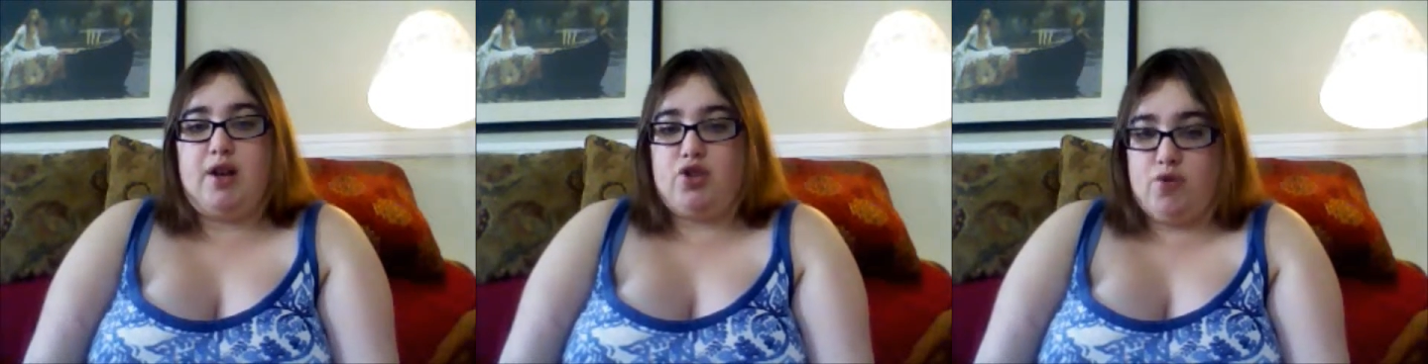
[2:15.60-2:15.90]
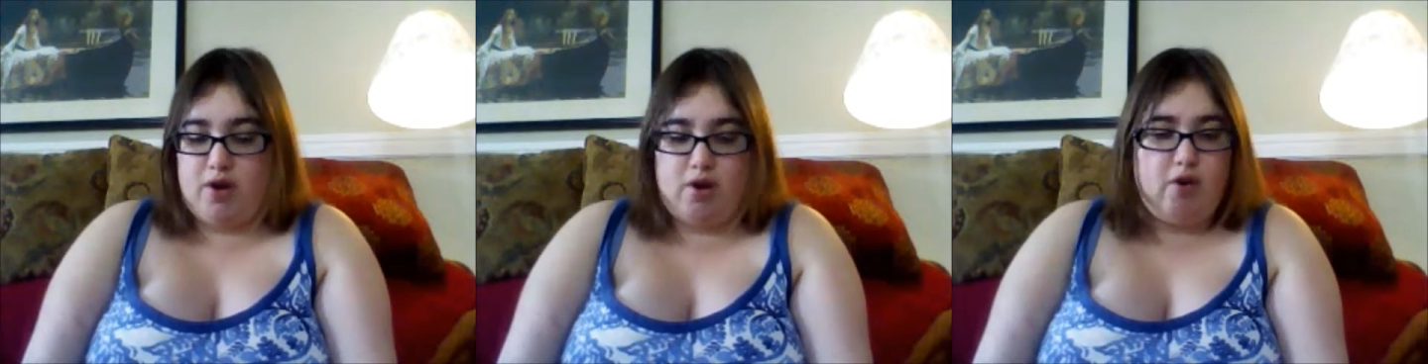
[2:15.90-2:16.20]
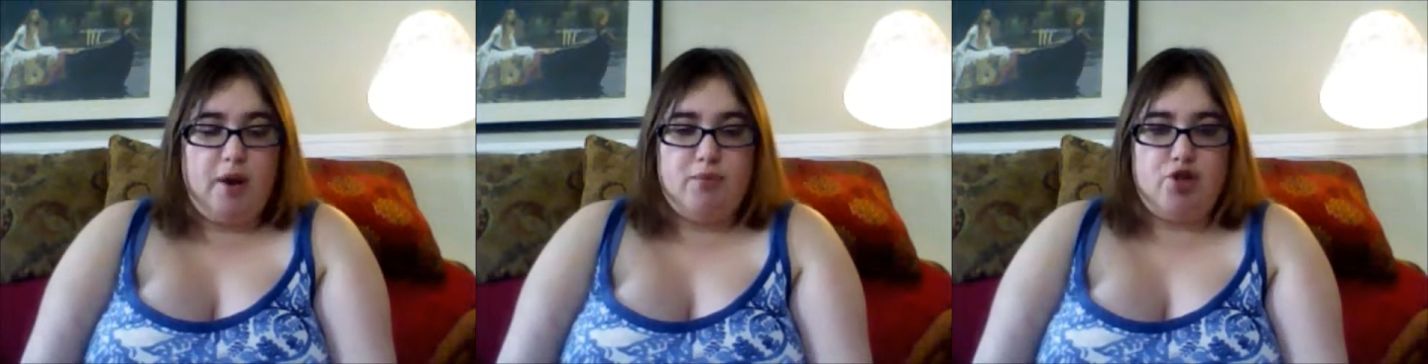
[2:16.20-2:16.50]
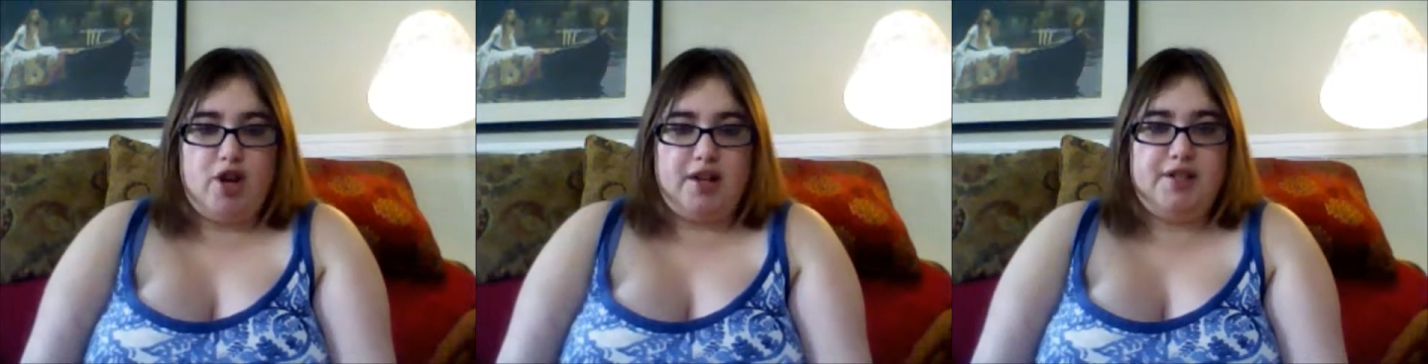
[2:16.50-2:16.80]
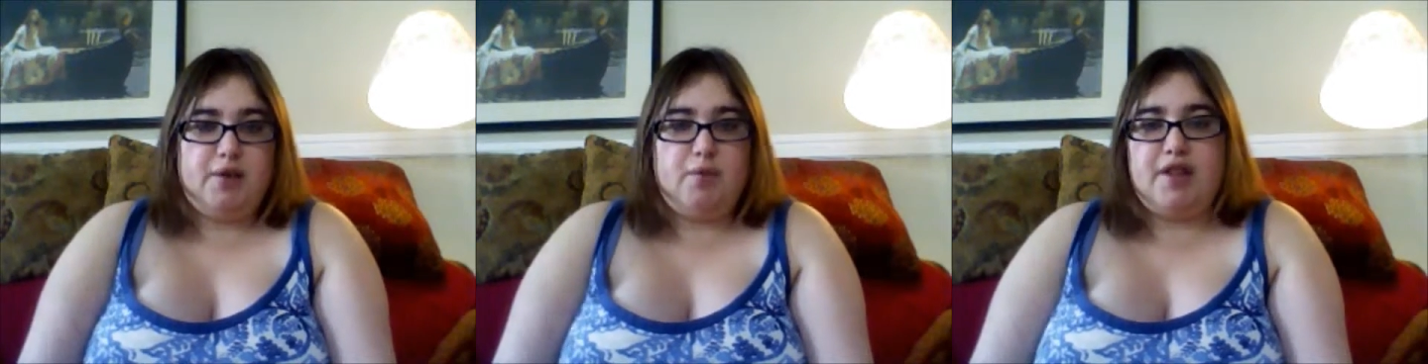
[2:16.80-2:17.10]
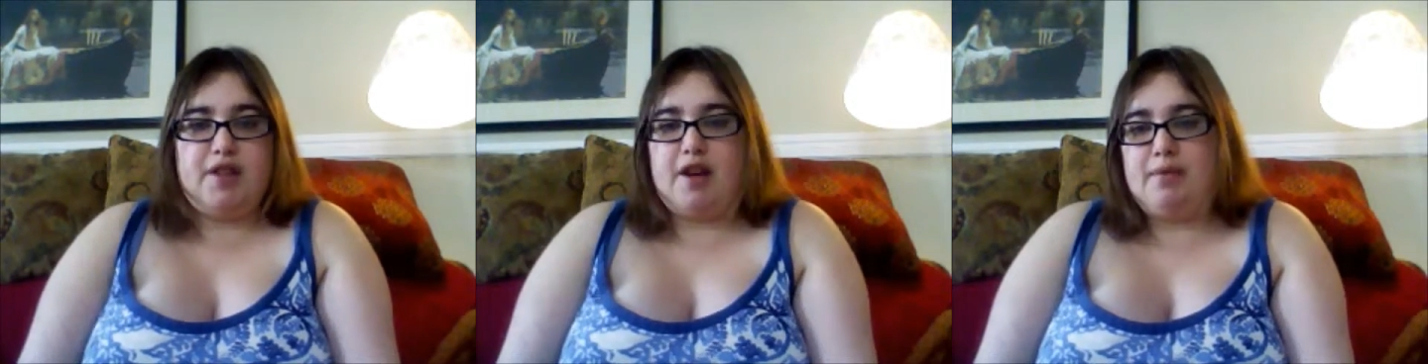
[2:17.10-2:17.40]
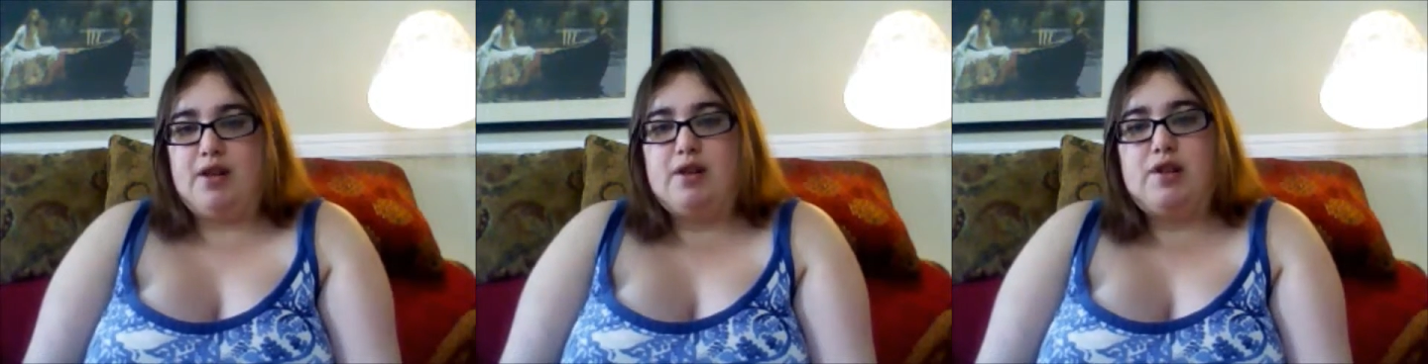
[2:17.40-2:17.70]
trigger objects, what they can
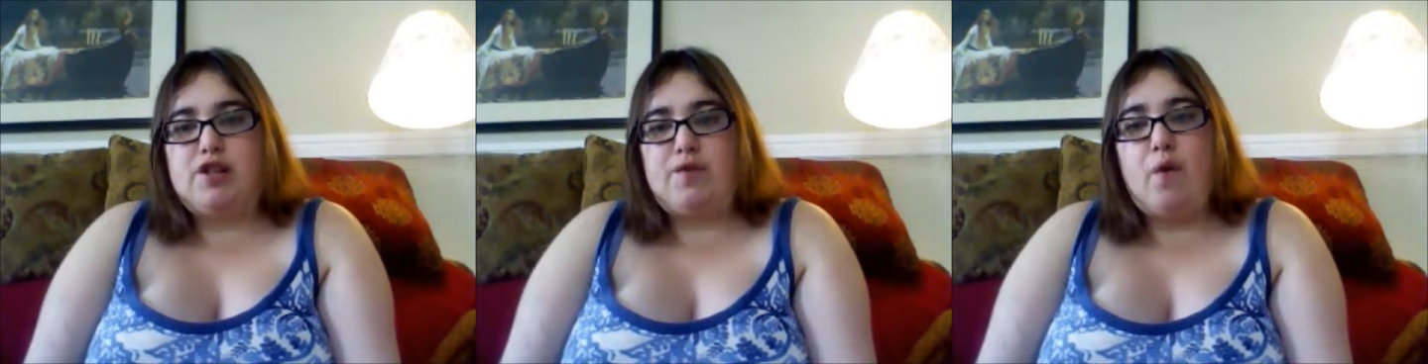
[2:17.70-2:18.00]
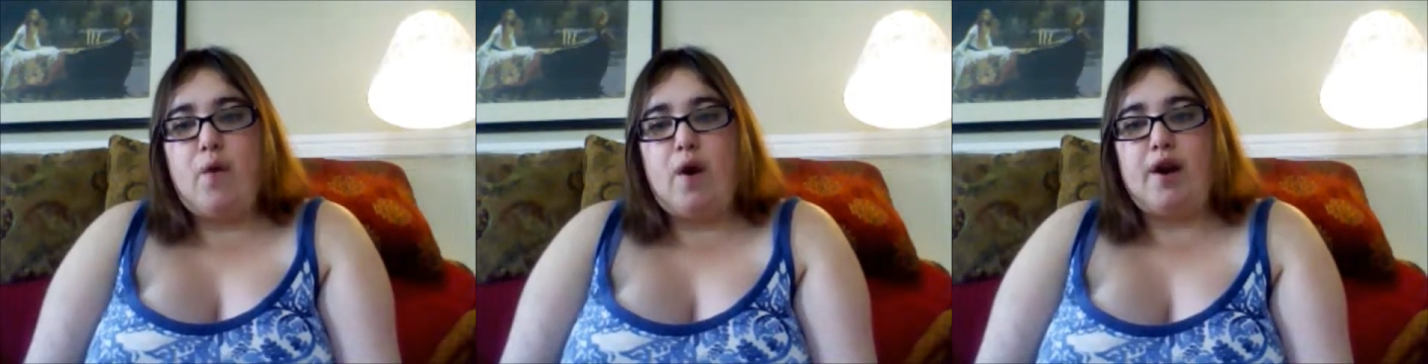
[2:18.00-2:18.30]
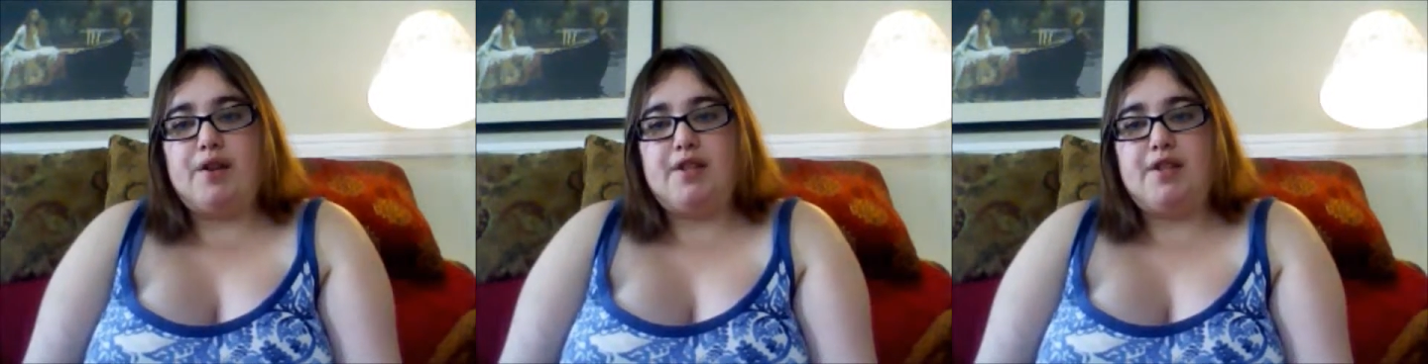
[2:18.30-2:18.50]
be used for,